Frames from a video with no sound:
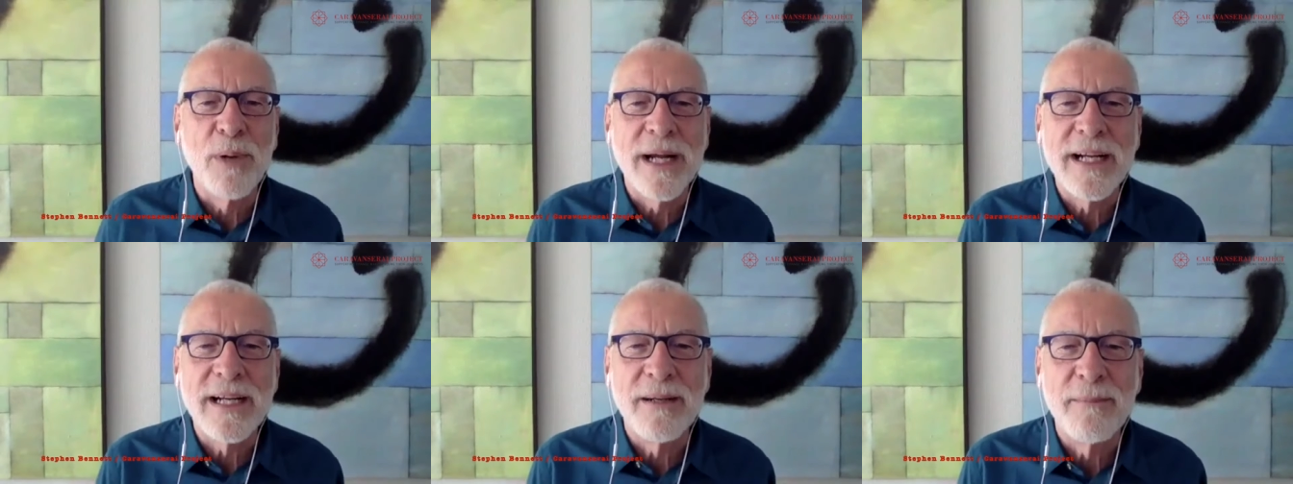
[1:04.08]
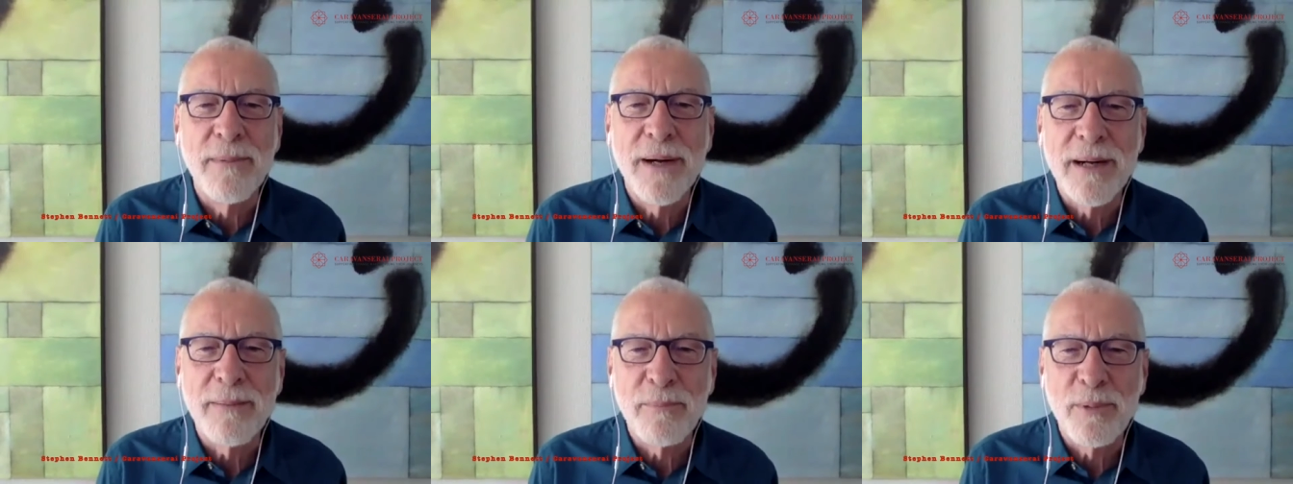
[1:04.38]
them
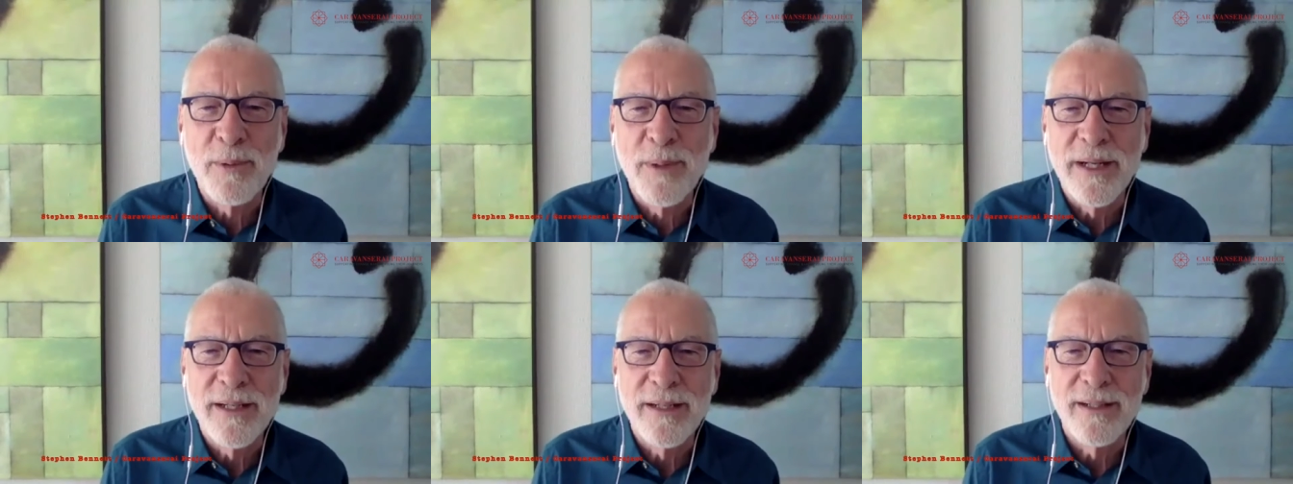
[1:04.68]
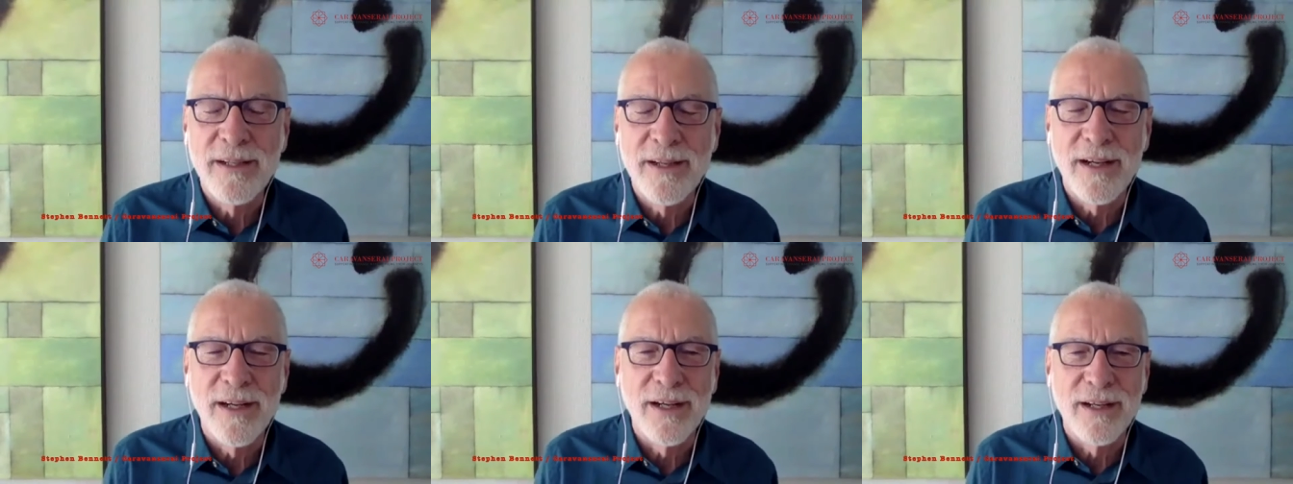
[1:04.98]
up when
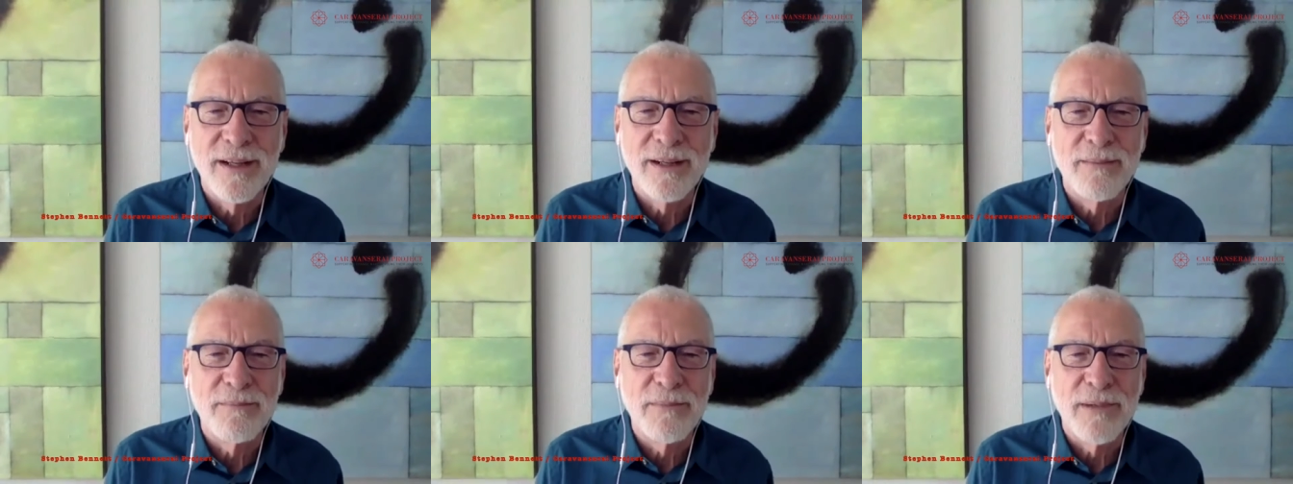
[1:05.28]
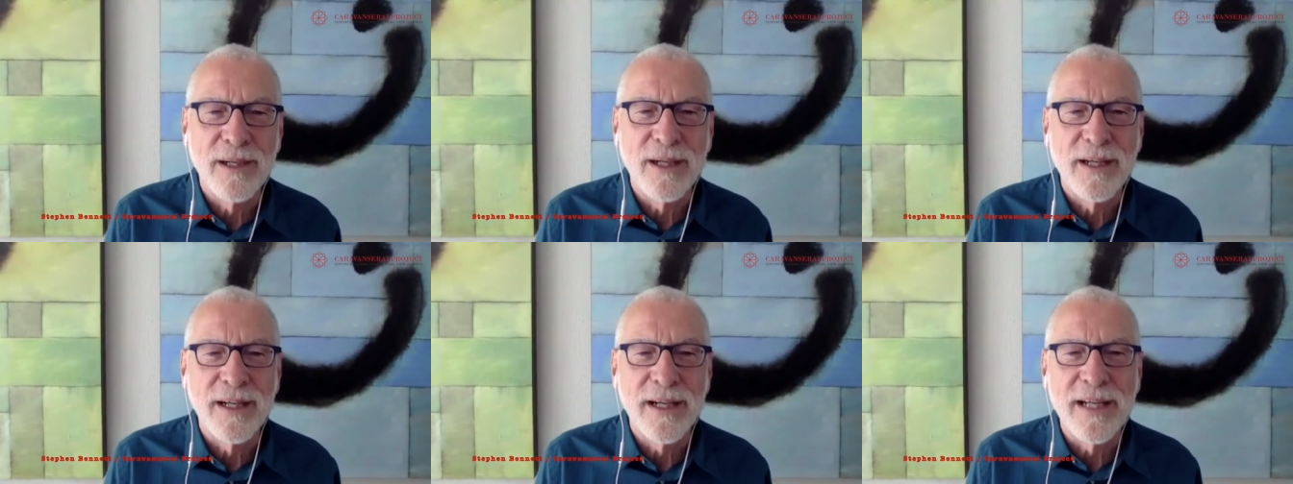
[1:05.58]

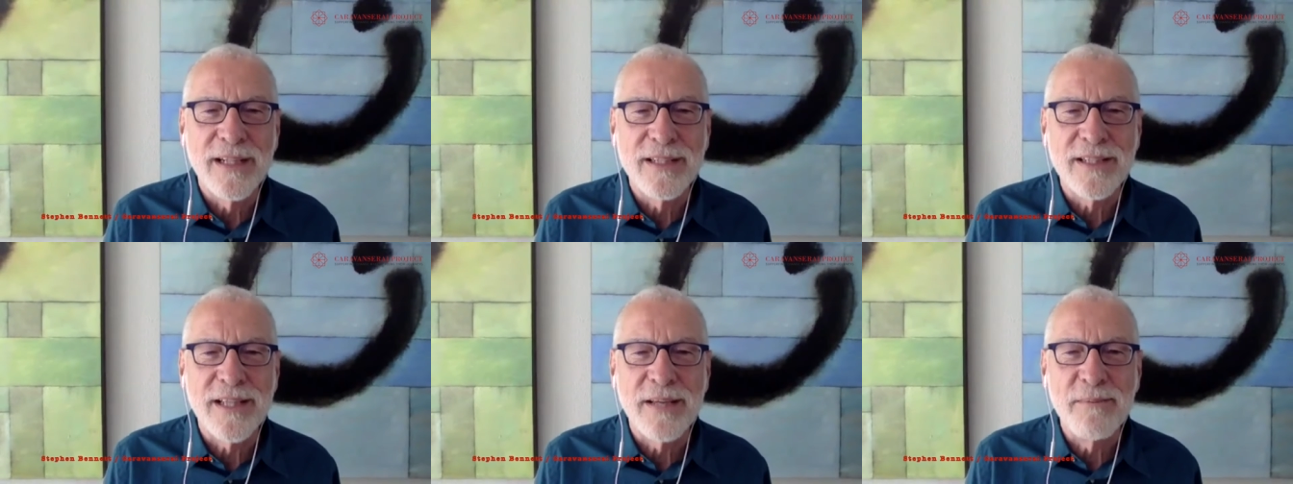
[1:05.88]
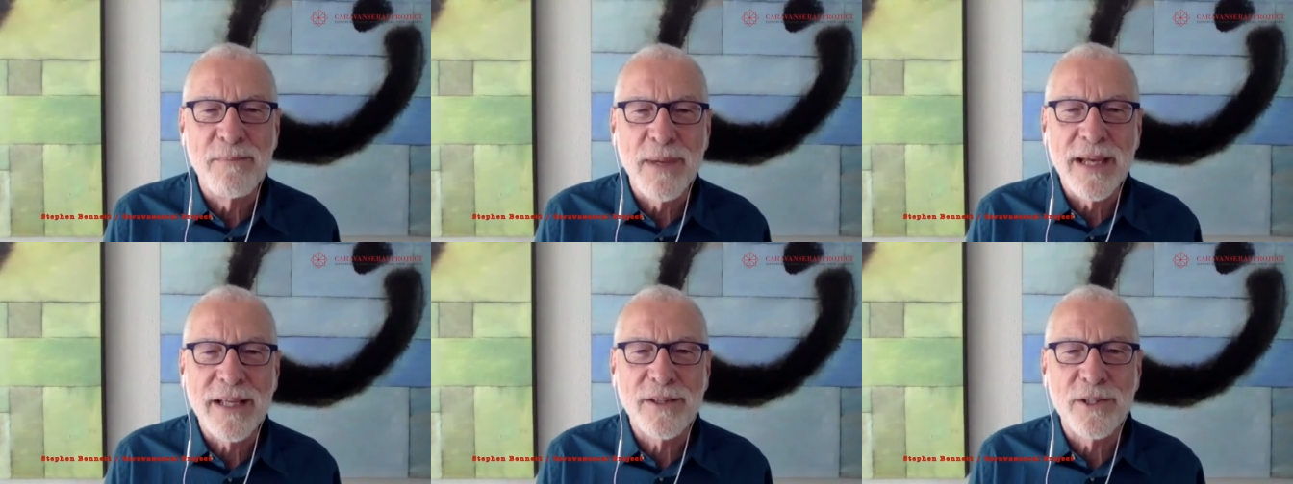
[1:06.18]
as they
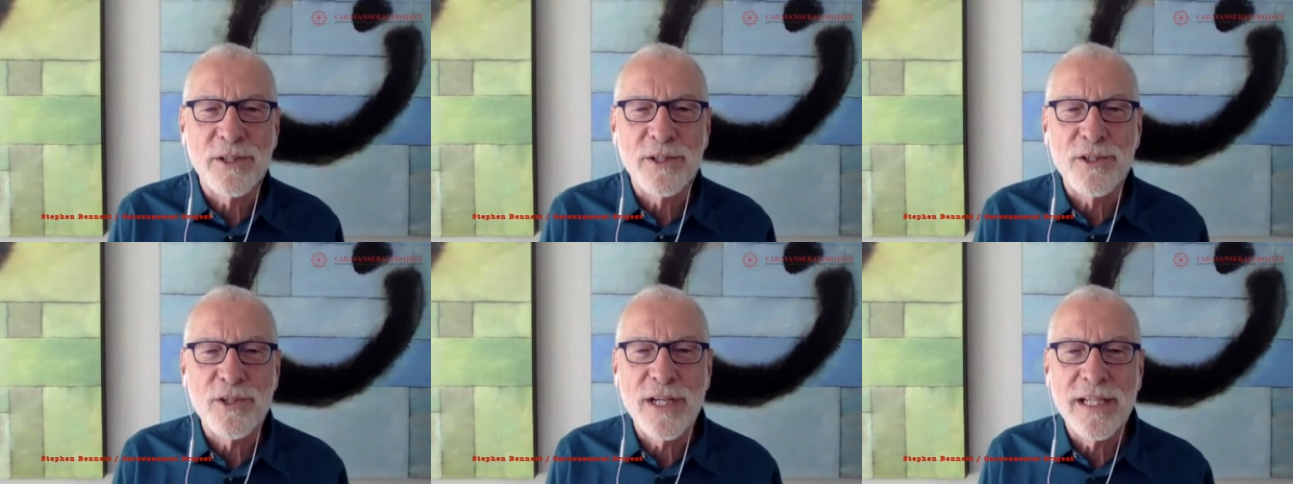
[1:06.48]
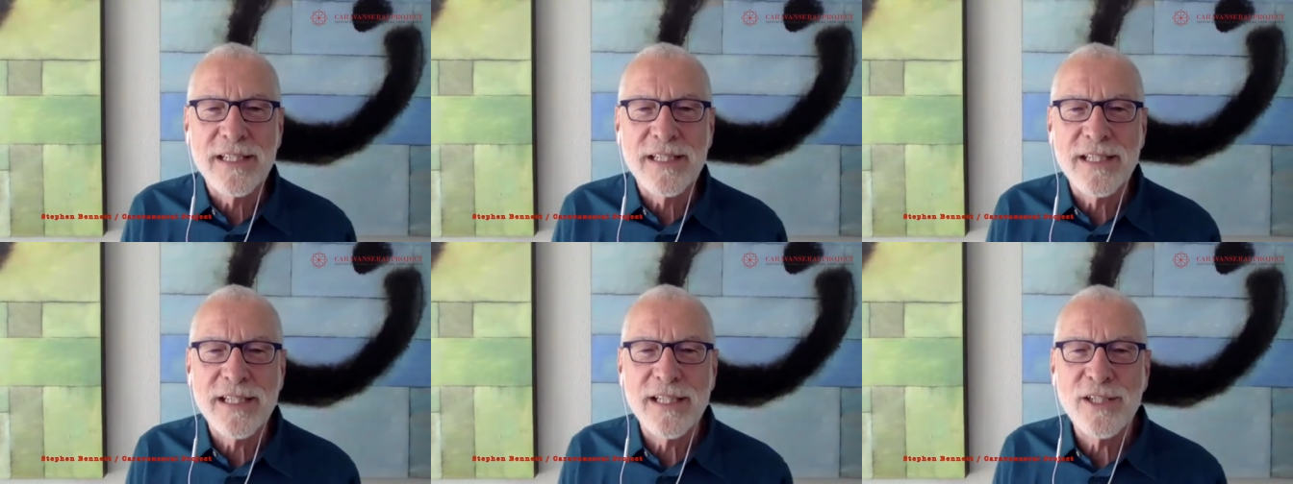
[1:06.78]
make their
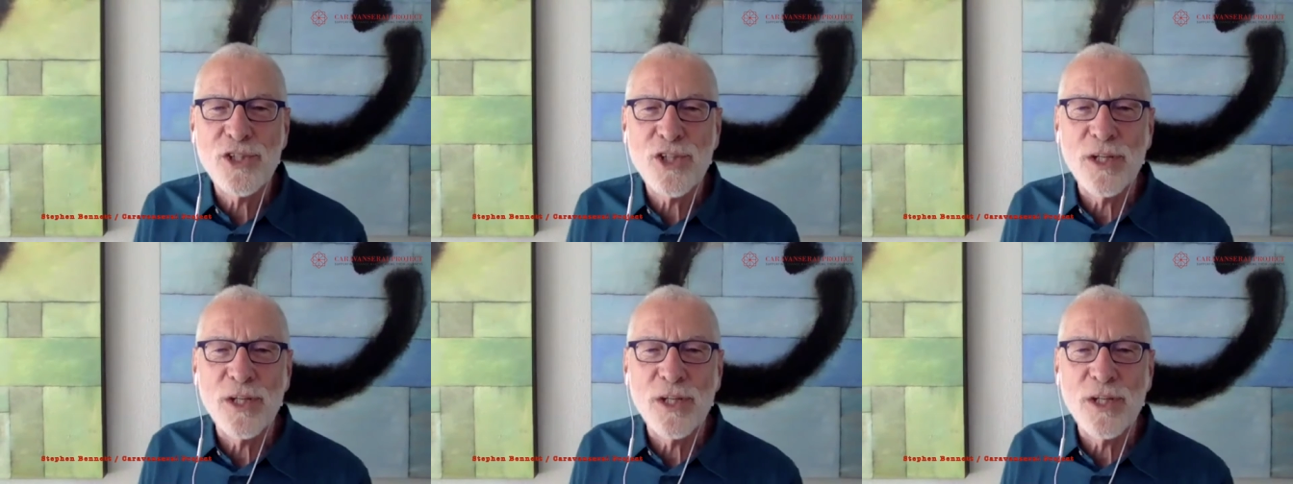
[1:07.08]
transition.